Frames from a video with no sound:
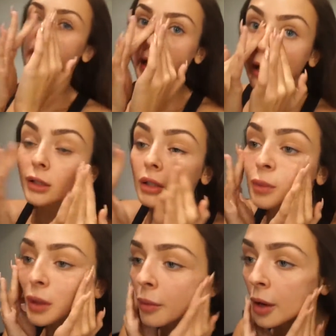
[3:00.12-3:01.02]
Yeah, so
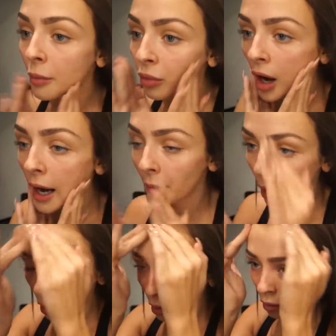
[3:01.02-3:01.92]
just going to put the
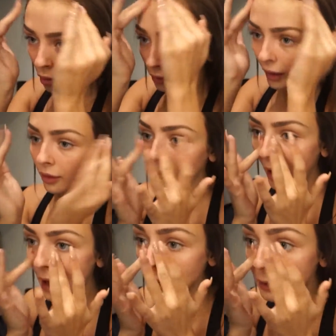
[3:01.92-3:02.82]
primer all around the
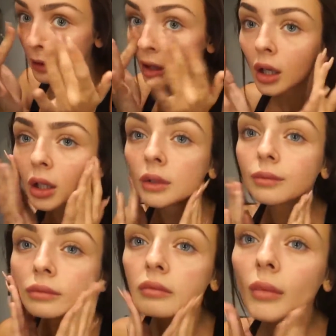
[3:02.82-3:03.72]
face,
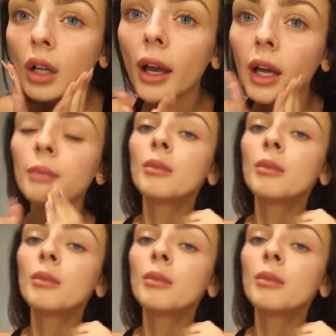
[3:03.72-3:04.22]
like a